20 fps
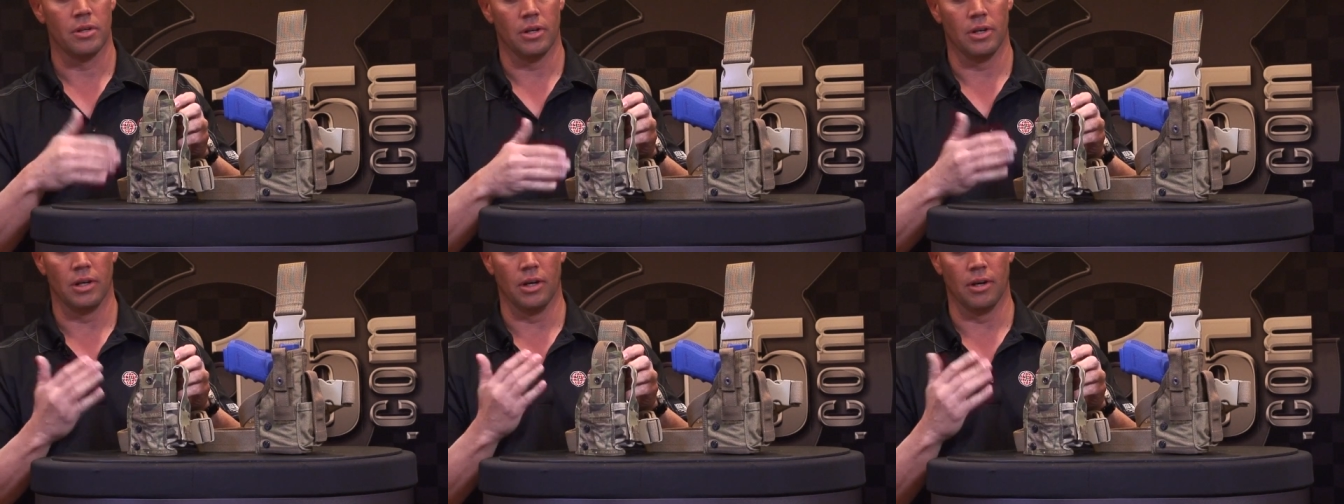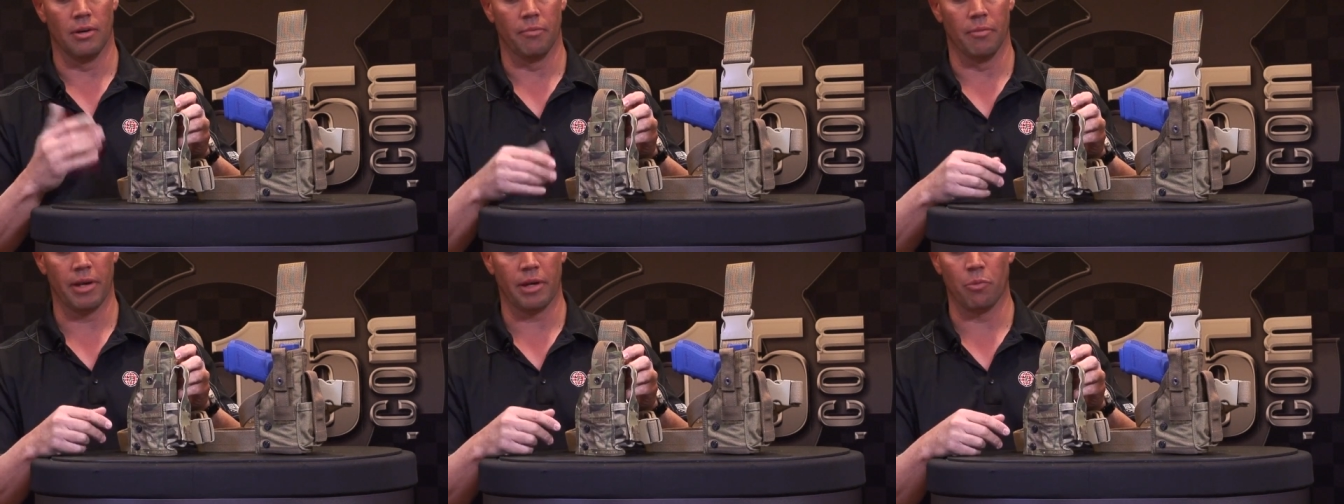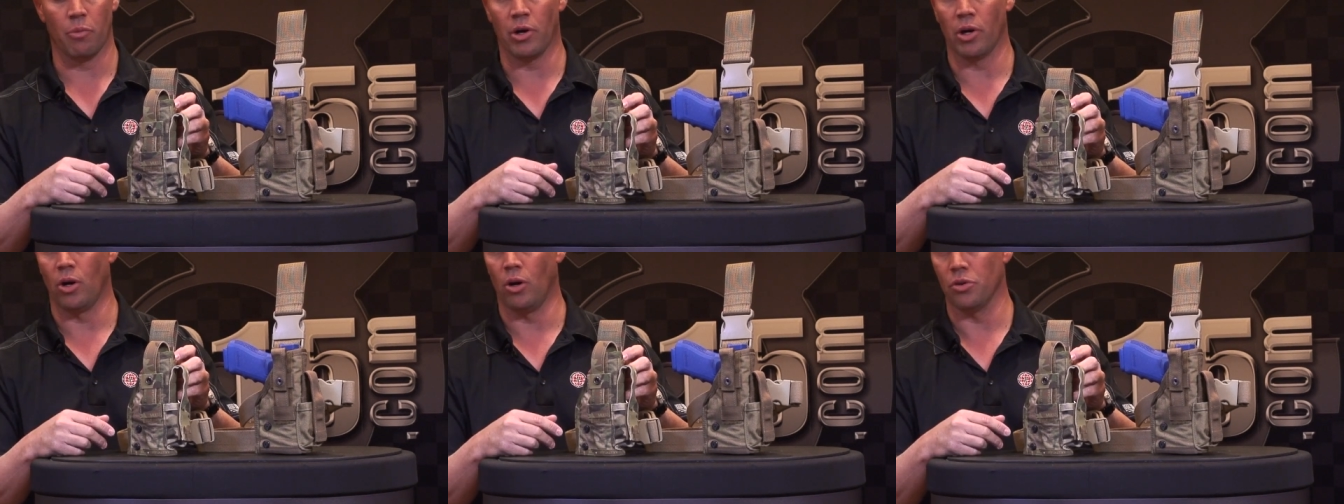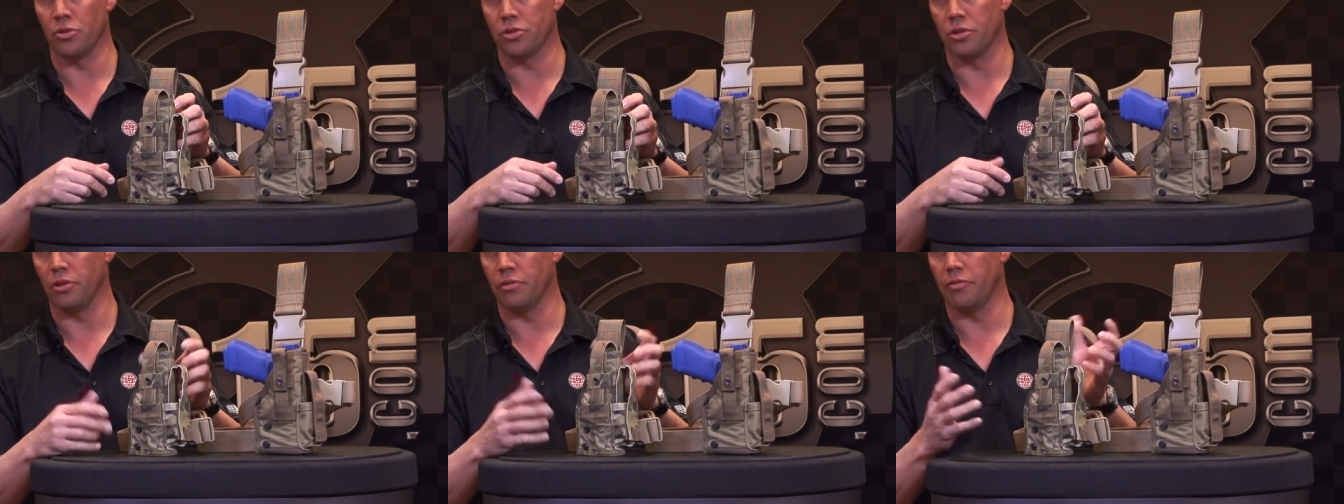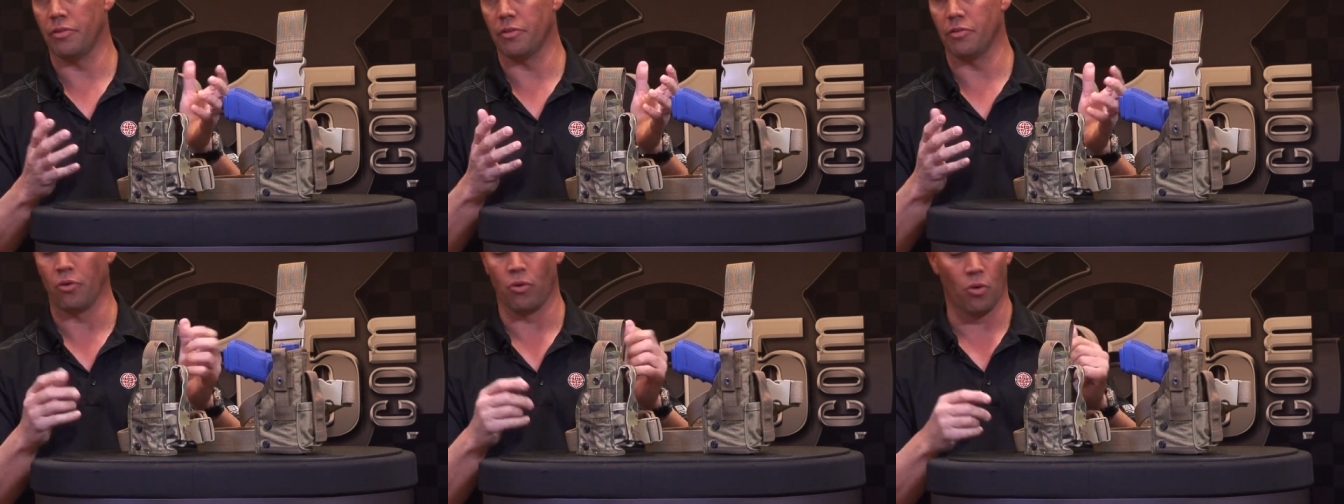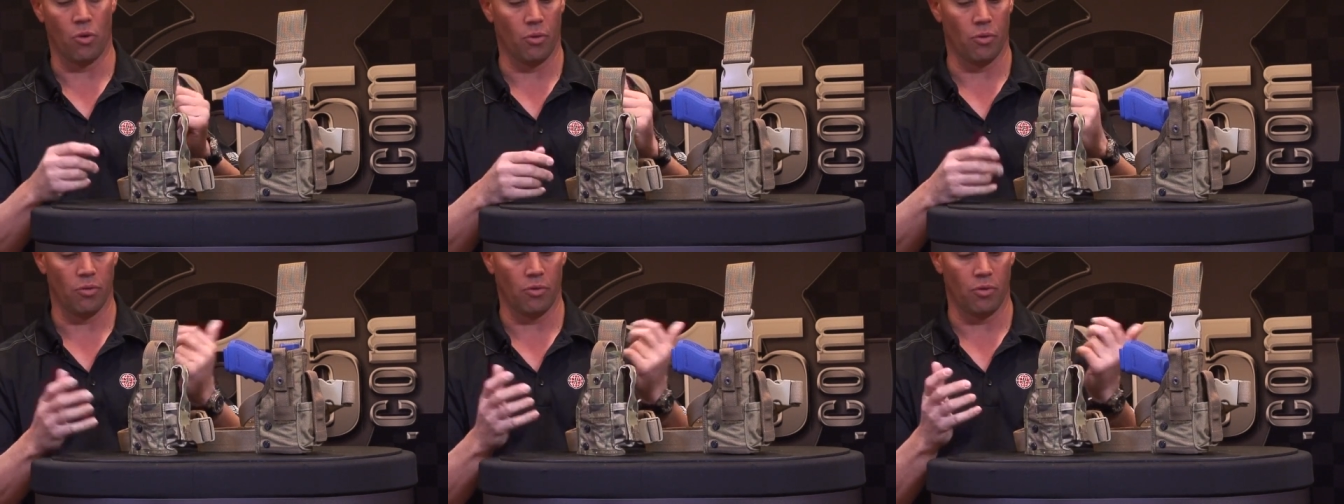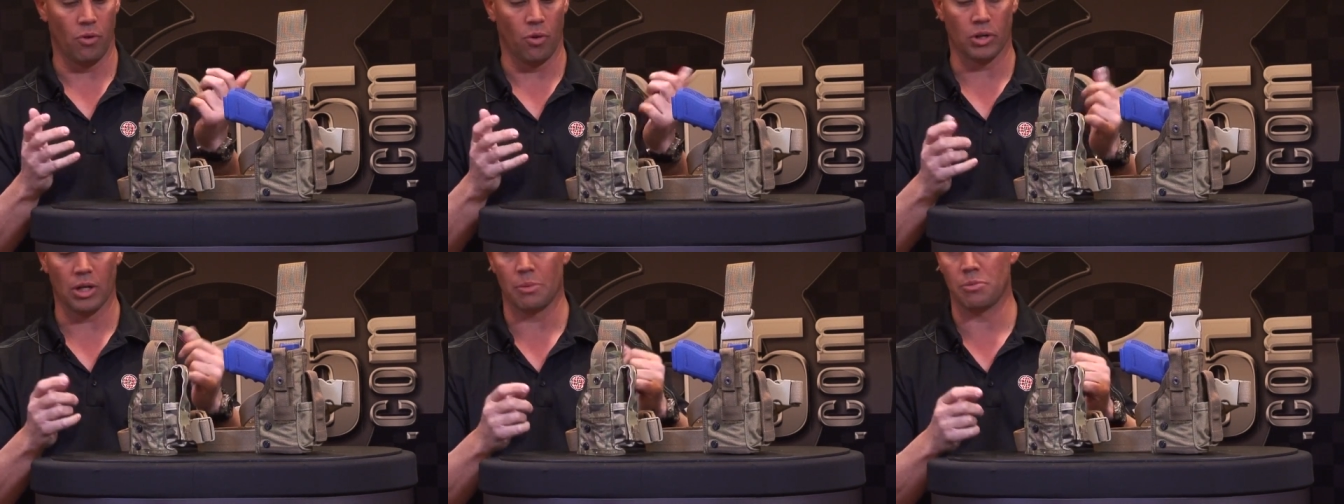uh, making one holster fit for
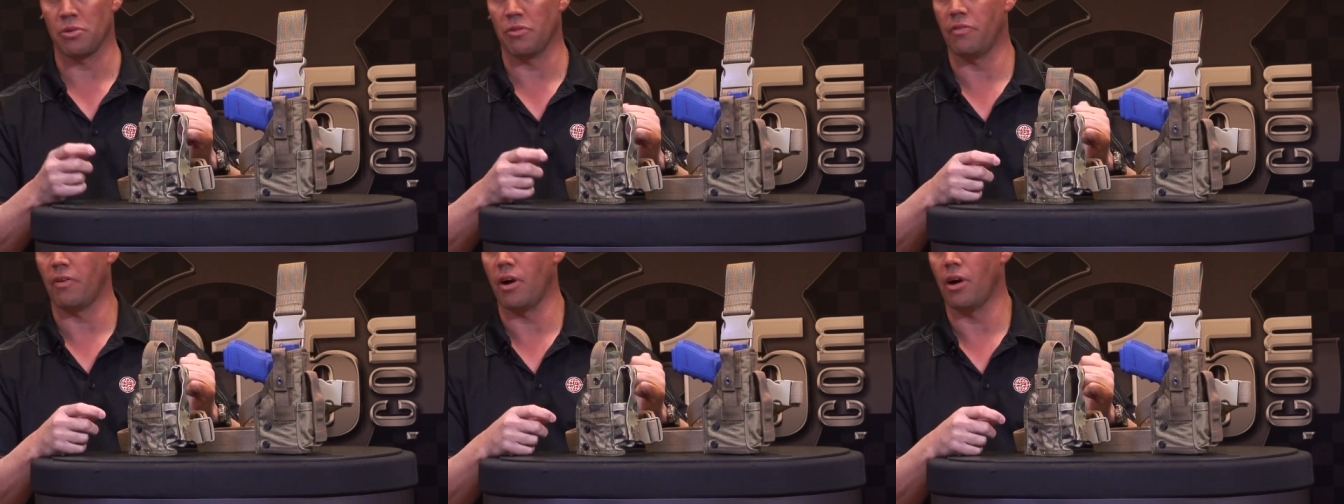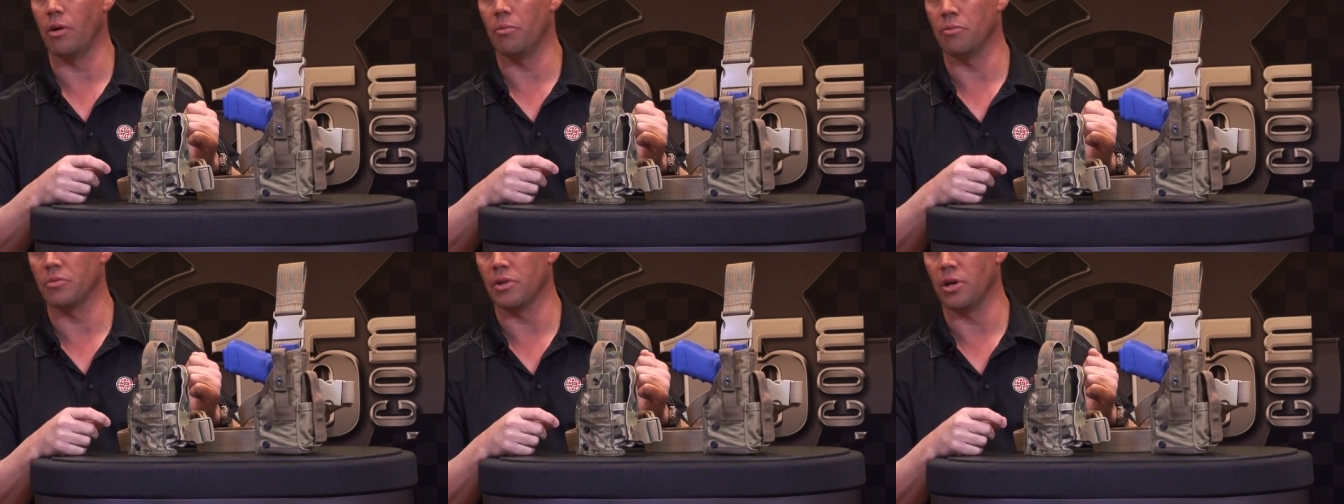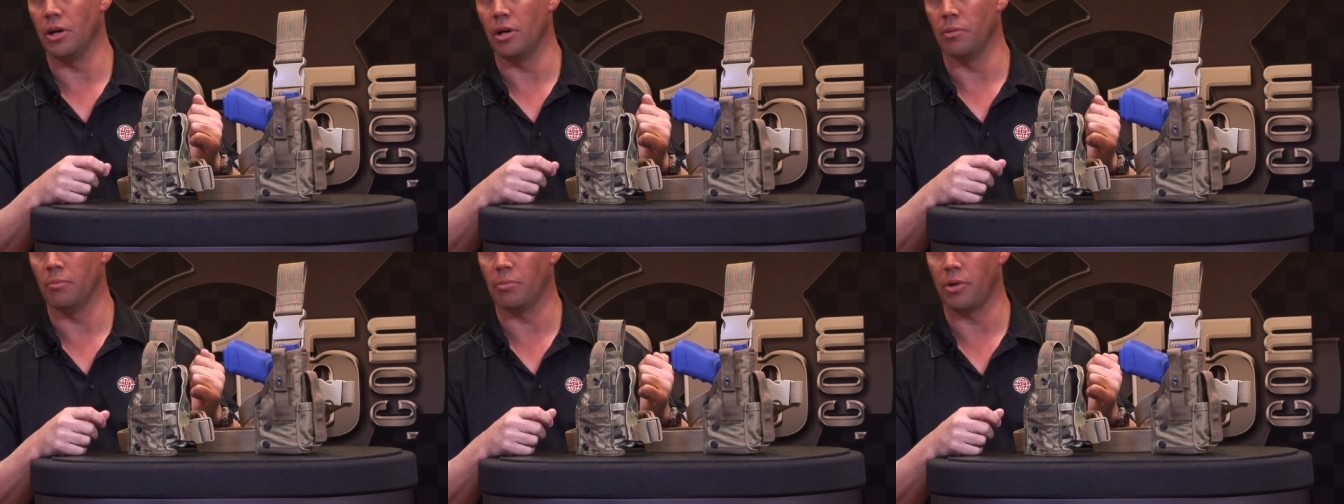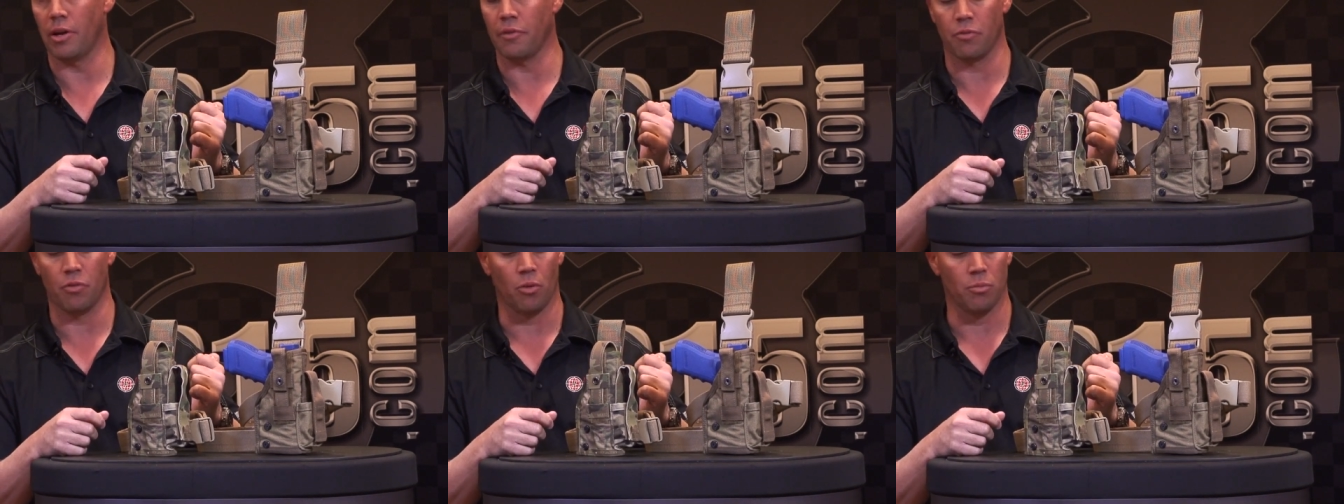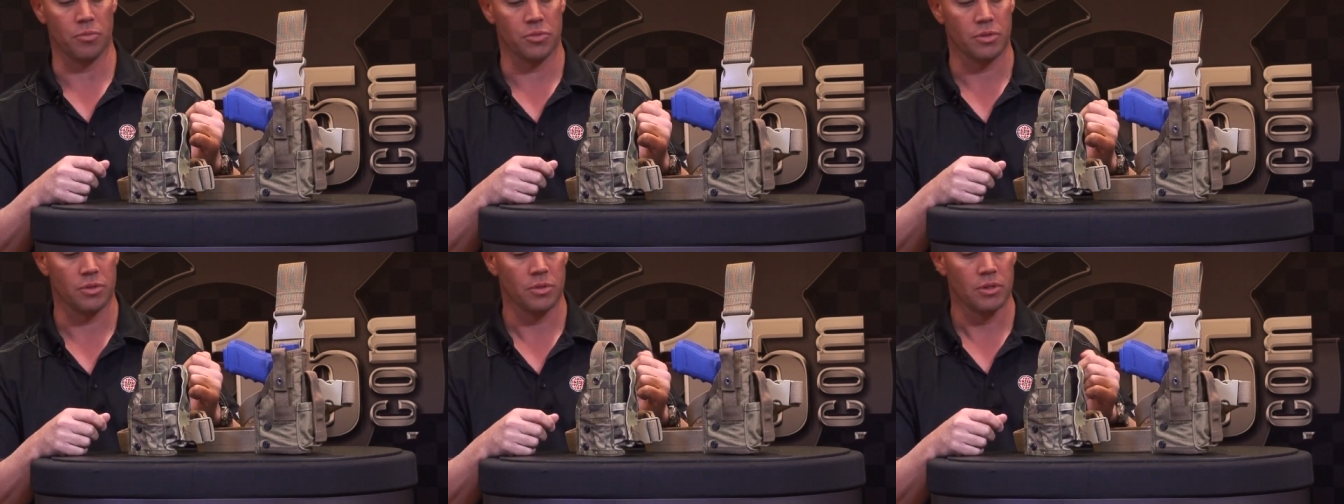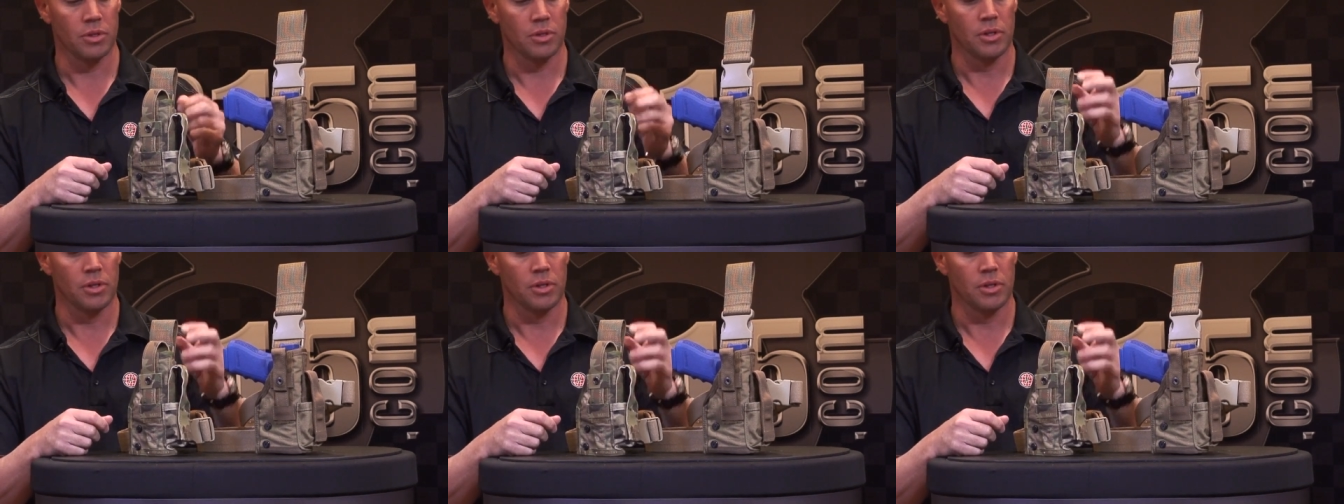all types of firearm uh, platforms.